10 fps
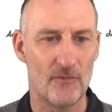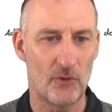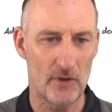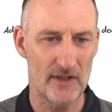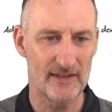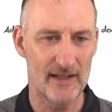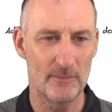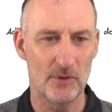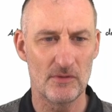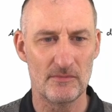For
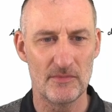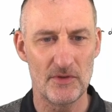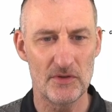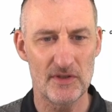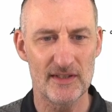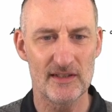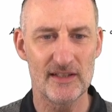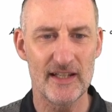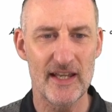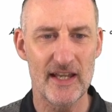example, you can
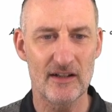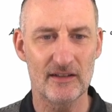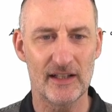see here